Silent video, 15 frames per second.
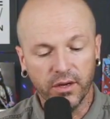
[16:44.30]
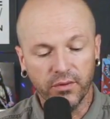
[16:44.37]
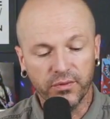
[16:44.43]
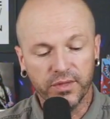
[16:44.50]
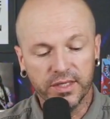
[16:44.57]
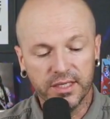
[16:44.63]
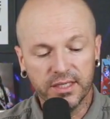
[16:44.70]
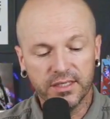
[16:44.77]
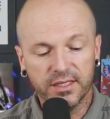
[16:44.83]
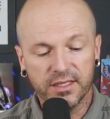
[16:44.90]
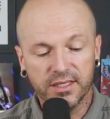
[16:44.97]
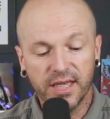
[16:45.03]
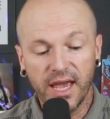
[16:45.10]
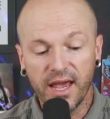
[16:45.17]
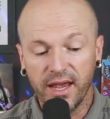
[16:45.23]
This is to
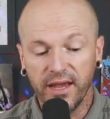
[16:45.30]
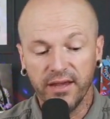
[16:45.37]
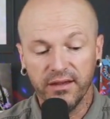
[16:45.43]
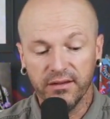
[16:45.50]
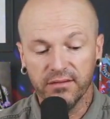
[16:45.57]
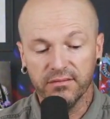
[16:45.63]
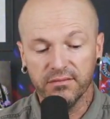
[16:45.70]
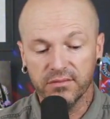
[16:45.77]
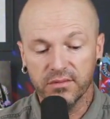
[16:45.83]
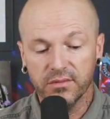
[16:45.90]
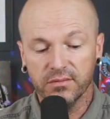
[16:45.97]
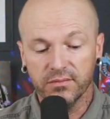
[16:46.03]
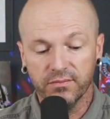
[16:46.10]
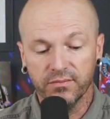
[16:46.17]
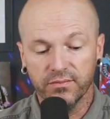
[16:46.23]
say,
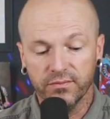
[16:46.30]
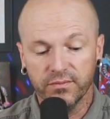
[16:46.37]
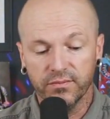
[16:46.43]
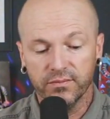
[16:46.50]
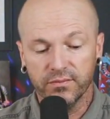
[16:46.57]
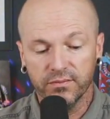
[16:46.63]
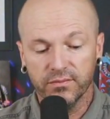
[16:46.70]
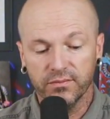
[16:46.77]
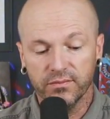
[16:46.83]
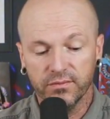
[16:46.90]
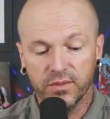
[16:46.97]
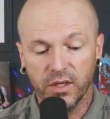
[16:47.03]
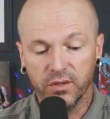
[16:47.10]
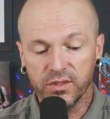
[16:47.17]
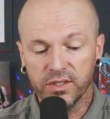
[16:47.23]

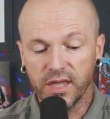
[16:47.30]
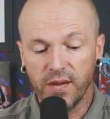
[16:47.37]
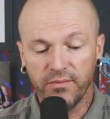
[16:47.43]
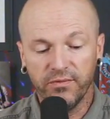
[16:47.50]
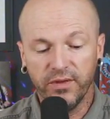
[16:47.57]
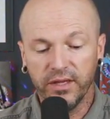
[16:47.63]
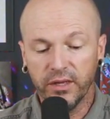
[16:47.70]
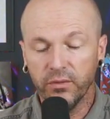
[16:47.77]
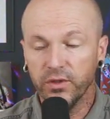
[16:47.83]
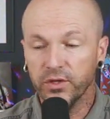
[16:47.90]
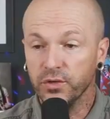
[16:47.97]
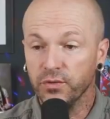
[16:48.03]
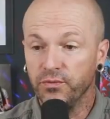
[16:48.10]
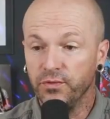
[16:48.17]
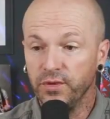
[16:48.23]
don't stop feeling what
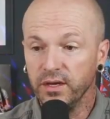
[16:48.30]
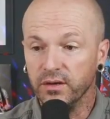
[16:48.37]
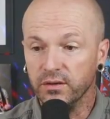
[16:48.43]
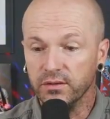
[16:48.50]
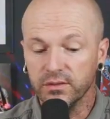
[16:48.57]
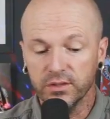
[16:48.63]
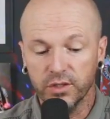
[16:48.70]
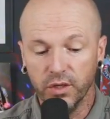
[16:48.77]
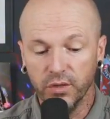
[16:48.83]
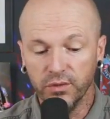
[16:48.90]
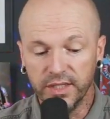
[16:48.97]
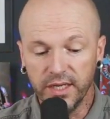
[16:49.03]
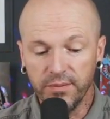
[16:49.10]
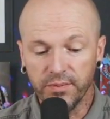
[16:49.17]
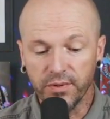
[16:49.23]
you feel. Go
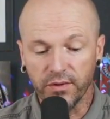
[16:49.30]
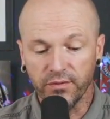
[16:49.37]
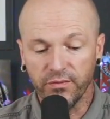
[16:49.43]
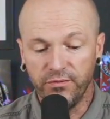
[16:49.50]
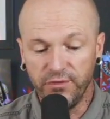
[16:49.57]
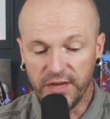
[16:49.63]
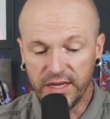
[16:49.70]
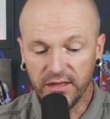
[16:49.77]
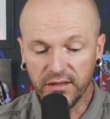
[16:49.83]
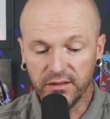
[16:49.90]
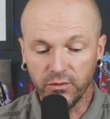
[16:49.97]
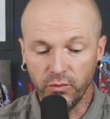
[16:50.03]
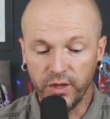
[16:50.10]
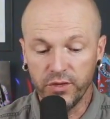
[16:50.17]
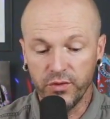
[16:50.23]
deeper. Feel
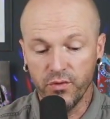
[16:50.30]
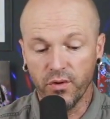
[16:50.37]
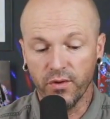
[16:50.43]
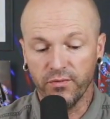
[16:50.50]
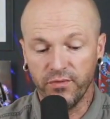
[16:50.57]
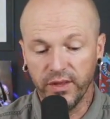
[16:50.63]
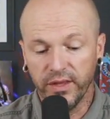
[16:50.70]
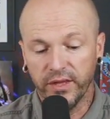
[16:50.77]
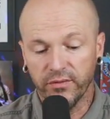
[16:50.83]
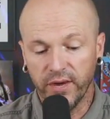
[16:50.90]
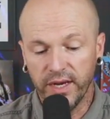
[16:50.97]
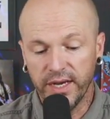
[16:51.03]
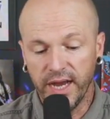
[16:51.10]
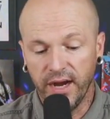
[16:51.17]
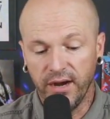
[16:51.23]
what you are feeling
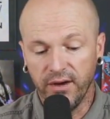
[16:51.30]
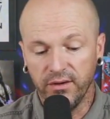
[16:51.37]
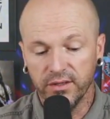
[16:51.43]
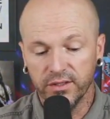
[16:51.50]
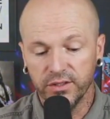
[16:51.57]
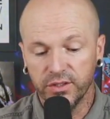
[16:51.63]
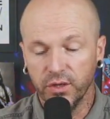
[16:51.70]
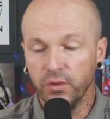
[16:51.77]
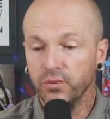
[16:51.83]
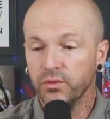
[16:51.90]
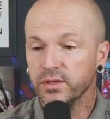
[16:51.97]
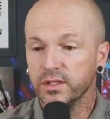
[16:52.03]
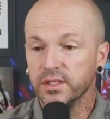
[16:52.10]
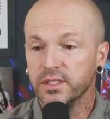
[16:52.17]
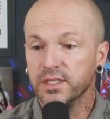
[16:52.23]
right now. Don't
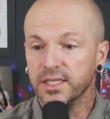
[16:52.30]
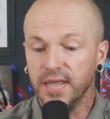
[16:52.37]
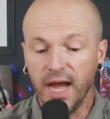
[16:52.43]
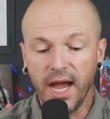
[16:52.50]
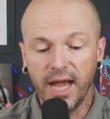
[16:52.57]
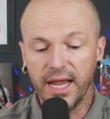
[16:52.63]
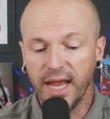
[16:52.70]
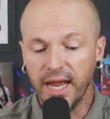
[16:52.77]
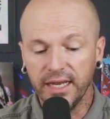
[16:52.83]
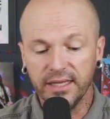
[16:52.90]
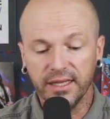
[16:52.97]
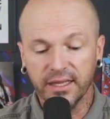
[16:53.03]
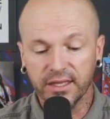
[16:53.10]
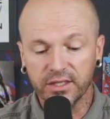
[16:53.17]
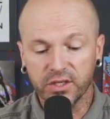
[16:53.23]
deny
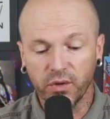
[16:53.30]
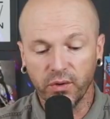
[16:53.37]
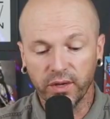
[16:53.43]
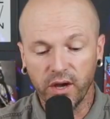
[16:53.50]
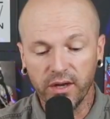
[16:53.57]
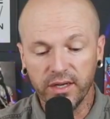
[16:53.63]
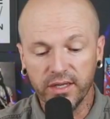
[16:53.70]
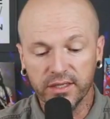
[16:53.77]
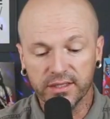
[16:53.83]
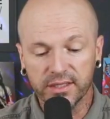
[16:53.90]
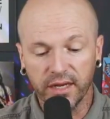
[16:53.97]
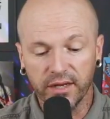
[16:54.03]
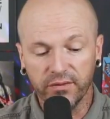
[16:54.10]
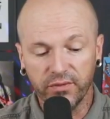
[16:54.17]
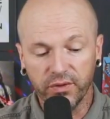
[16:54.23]
anything that's going on
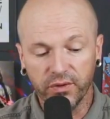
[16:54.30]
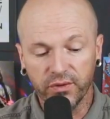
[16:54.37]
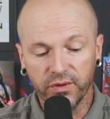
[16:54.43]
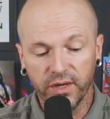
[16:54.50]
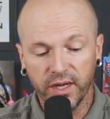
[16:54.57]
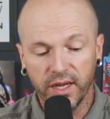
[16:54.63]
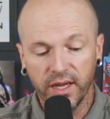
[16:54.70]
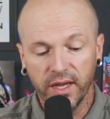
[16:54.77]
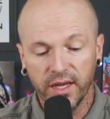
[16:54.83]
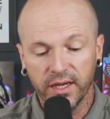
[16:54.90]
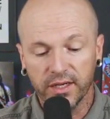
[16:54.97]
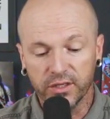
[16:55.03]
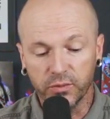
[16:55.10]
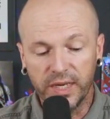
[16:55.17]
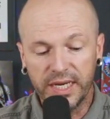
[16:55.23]
inside of you,
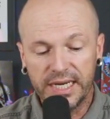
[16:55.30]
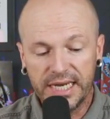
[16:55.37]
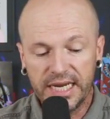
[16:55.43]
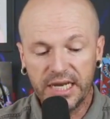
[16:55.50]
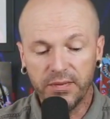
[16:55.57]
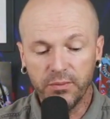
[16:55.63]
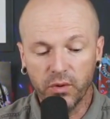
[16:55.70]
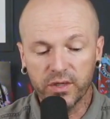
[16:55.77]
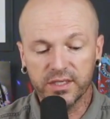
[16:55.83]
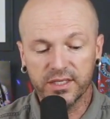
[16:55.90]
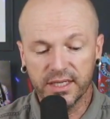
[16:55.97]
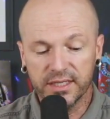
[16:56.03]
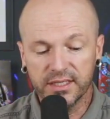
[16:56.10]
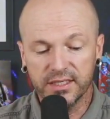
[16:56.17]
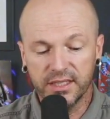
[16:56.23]
because we need more
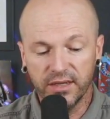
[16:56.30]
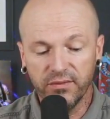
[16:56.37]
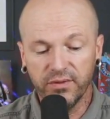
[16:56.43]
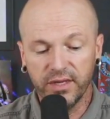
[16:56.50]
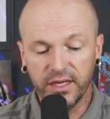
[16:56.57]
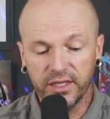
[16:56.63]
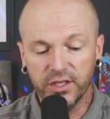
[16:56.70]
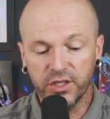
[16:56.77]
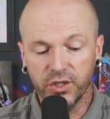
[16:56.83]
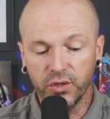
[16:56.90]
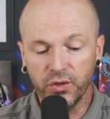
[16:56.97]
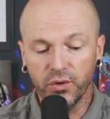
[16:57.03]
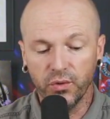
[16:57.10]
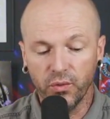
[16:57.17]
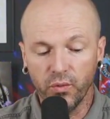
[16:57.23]
sensitivity
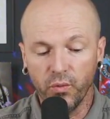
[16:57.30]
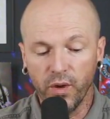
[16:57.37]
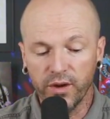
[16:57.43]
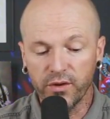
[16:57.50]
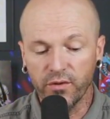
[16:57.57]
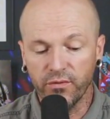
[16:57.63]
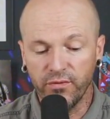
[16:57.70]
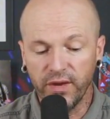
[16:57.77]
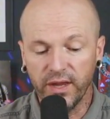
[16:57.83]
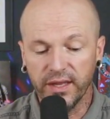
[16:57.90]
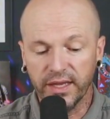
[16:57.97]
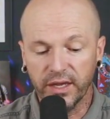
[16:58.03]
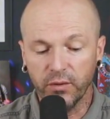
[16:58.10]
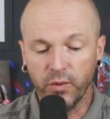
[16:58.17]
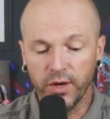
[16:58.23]
to what you're
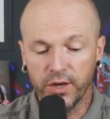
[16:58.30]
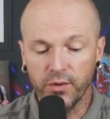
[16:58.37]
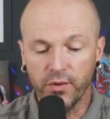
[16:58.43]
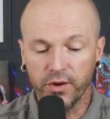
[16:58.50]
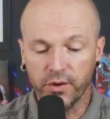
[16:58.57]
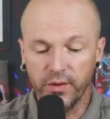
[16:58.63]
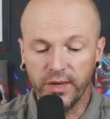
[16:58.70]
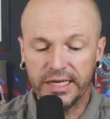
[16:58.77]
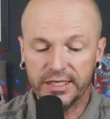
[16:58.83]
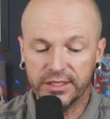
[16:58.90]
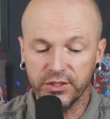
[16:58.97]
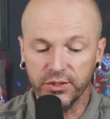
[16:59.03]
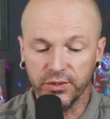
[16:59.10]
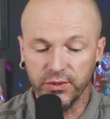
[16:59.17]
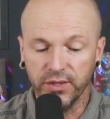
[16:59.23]
feeling and what you're agreeing
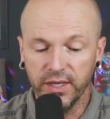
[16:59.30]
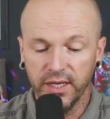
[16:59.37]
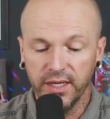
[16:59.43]
to.